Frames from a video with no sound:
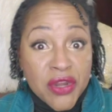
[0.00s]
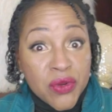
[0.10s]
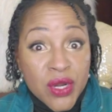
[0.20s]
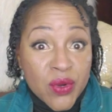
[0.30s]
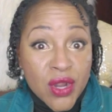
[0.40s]
and
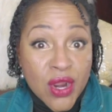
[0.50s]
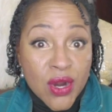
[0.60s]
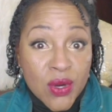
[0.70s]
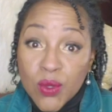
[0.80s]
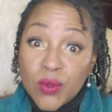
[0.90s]
you don't
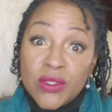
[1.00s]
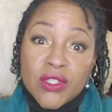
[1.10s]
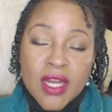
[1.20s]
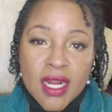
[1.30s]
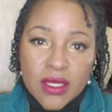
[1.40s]
know whose
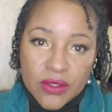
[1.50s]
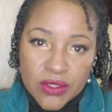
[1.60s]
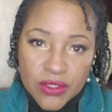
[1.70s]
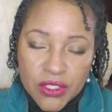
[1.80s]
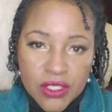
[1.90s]

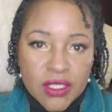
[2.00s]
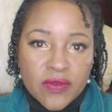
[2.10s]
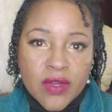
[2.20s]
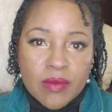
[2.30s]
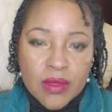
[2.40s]
child she could
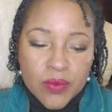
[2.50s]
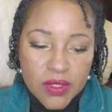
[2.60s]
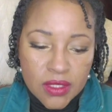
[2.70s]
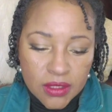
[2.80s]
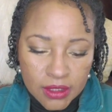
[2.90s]
have come up
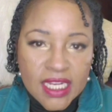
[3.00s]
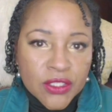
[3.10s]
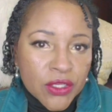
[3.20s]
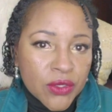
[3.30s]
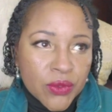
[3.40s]
with.
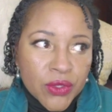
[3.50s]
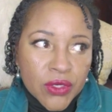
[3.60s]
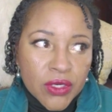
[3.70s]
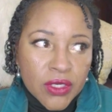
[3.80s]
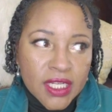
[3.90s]
And so
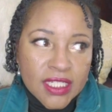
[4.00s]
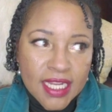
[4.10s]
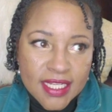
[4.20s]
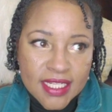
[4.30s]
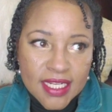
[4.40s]
you're
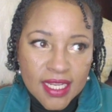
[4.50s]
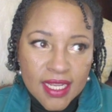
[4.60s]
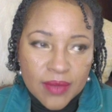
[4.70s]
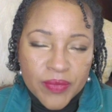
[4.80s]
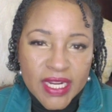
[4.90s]
contesting
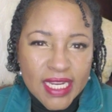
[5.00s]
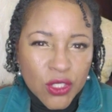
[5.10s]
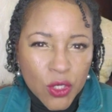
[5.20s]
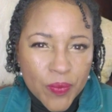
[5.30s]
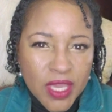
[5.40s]
it. But he
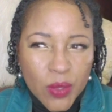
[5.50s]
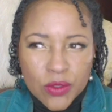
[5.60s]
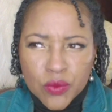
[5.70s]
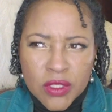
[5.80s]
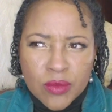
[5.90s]
told me it
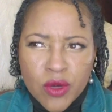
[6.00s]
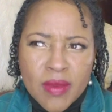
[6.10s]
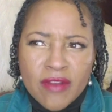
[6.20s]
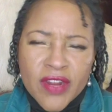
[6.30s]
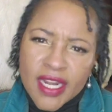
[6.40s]
was really more
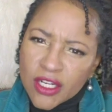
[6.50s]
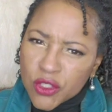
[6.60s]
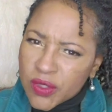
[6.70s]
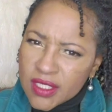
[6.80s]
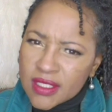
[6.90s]
about
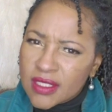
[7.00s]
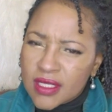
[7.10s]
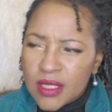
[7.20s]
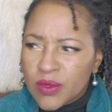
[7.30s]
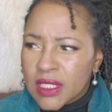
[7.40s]
financial reasons
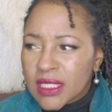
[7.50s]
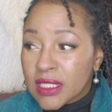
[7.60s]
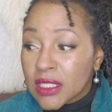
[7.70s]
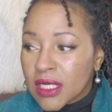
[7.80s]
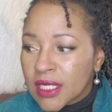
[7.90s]
and he was gonna
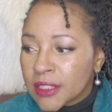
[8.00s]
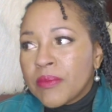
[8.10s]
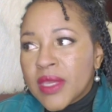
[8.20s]
stall.